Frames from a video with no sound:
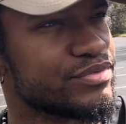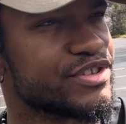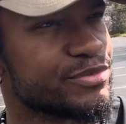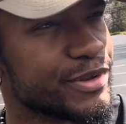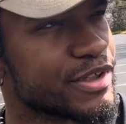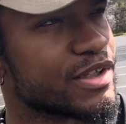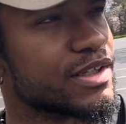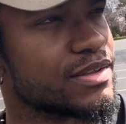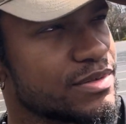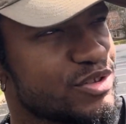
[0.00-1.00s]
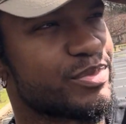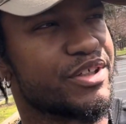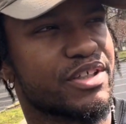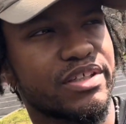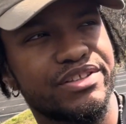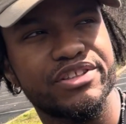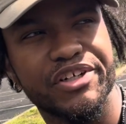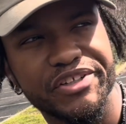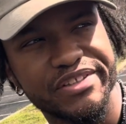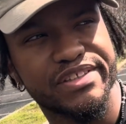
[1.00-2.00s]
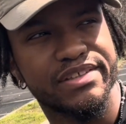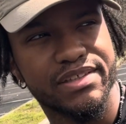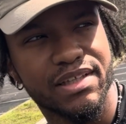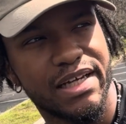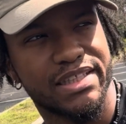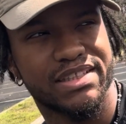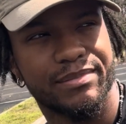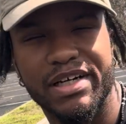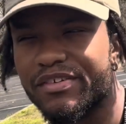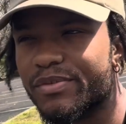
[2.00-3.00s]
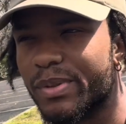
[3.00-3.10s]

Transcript: it's been a it's been a good journey since the last time I ever